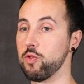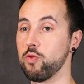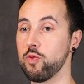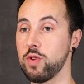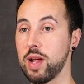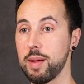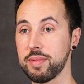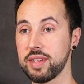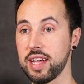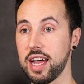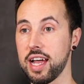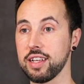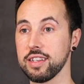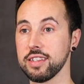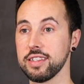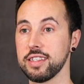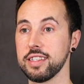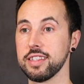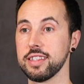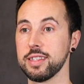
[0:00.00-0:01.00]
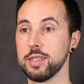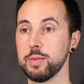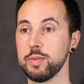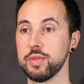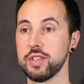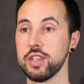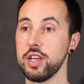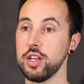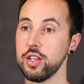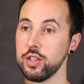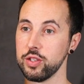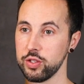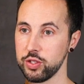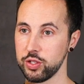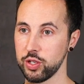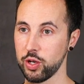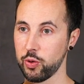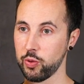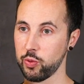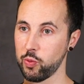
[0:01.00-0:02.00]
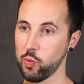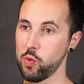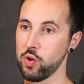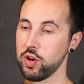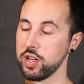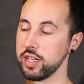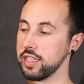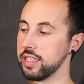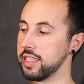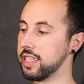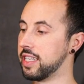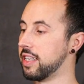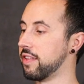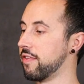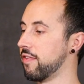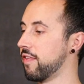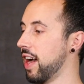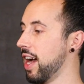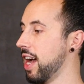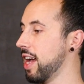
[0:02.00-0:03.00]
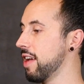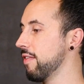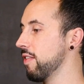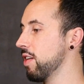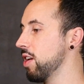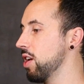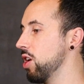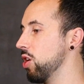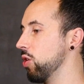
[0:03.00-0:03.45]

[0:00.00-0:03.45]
Reptile Systems Zone 1 T5.